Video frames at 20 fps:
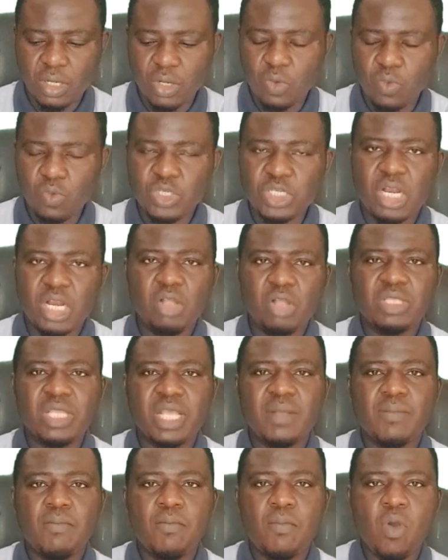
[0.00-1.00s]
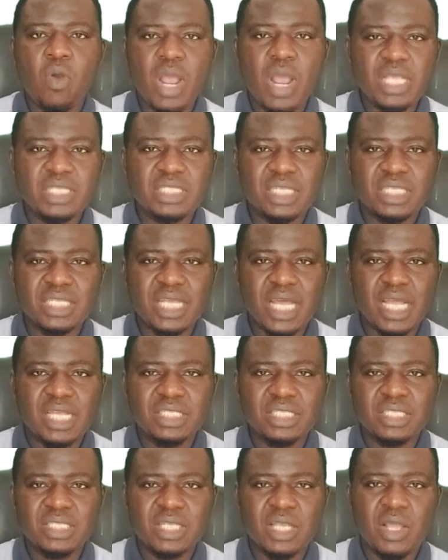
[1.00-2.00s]
We shall now take more
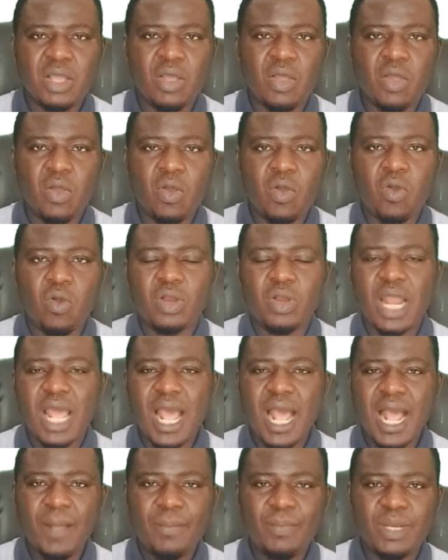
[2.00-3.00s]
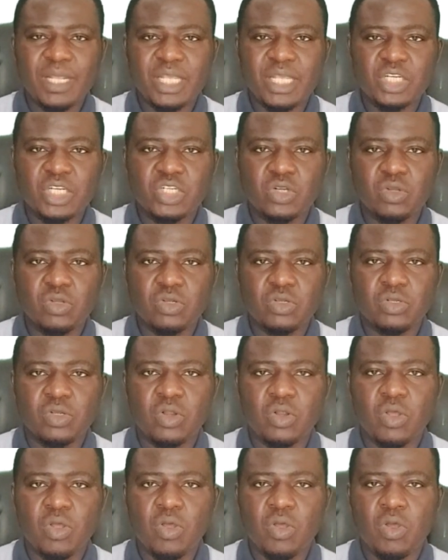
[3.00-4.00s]
exercises on application
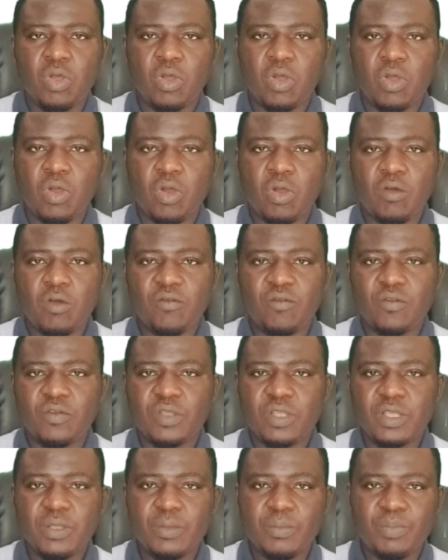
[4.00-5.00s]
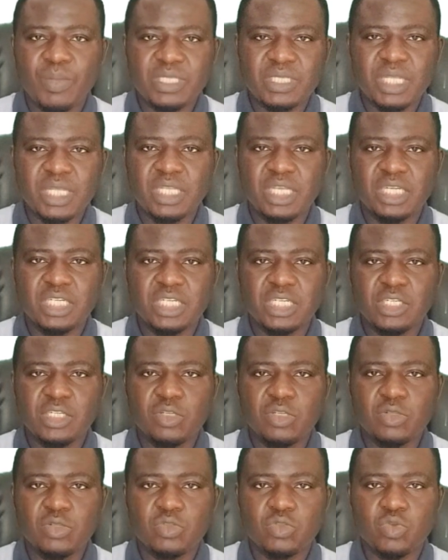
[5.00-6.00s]
of
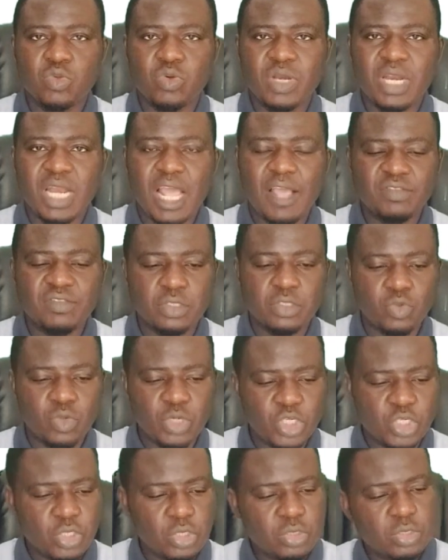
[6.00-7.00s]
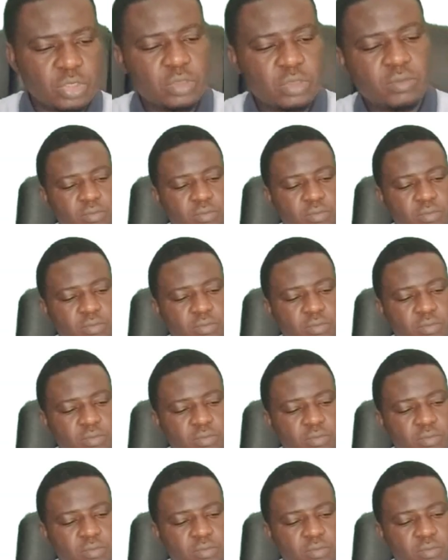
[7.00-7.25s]
percentages to real life situations.